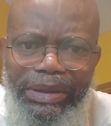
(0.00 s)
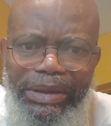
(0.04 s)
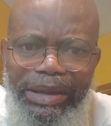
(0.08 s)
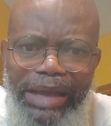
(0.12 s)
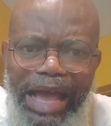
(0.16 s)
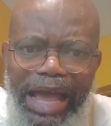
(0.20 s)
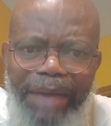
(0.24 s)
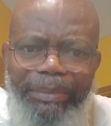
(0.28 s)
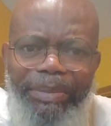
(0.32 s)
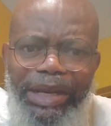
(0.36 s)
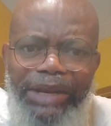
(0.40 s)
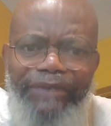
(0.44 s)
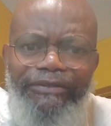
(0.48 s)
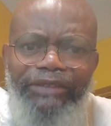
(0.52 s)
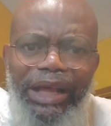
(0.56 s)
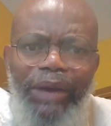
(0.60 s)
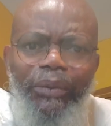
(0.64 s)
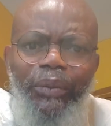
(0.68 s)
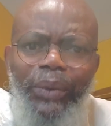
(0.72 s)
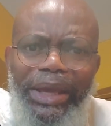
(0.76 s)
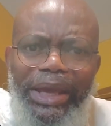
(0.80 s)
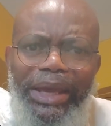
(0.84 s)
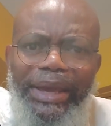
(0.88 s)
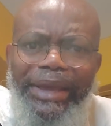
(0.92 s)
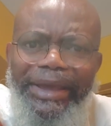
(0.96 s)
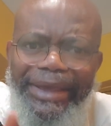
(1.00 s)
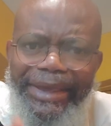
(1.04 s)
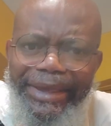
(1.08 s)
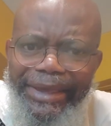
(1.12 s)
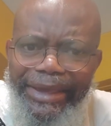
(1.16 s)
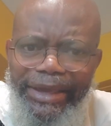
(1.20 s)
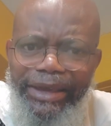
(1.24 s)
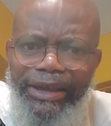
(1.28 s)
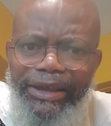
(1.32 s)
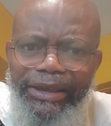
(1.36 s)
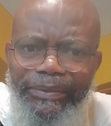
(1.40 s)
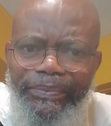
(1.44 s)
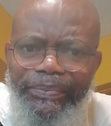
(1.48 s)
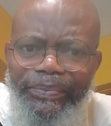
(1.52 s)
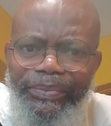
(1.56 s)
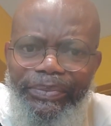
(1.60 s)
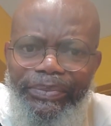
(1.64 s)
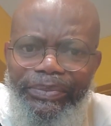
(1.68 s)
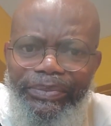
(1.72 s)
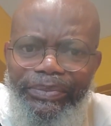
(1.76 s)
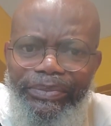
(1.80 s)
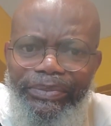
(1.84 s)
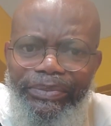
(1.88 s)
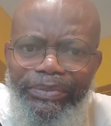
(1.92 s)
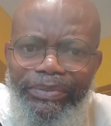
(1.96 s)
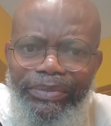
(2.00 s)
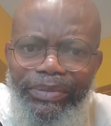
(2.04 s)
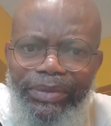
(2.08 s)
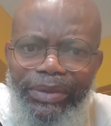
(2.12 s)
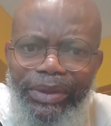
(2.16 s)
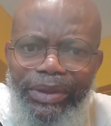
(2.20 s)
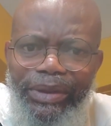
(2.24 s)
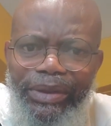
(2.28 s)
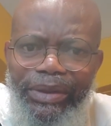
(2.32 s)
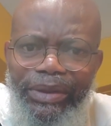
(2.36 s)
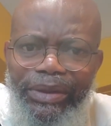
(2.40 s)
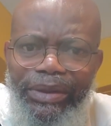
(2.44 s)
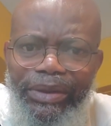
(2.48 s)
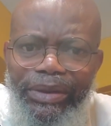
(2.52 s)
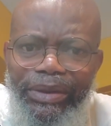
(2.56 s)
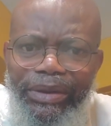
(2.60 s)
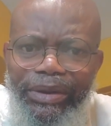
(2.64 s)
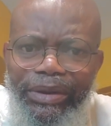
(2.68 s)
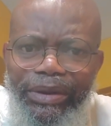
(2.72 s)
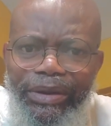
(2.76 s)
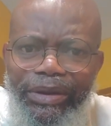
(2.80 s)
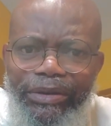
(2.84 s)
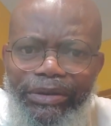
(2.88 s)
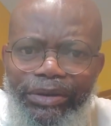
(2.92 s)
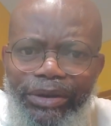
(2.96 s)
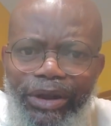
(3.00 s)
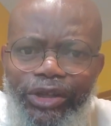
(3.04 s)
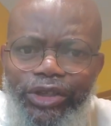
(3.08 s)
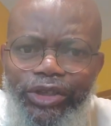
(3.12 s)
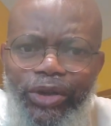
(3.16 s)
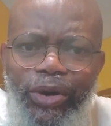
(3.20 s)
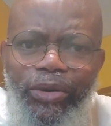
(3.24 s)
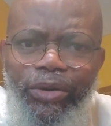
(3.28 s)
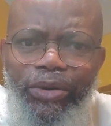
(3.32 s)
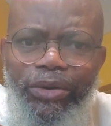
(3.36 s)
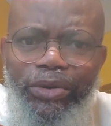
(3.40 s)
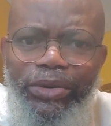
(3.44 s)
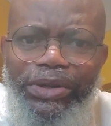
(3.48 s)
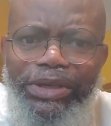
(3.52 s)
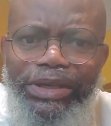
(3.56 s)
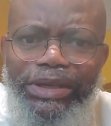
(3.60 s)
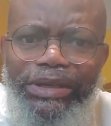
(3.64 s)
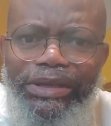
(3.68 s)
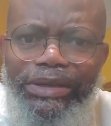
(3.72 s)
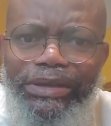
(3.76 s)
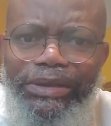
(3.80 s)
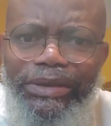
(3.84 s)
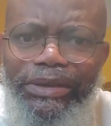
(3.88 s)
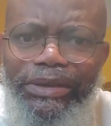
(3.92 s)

I believe that we are here not only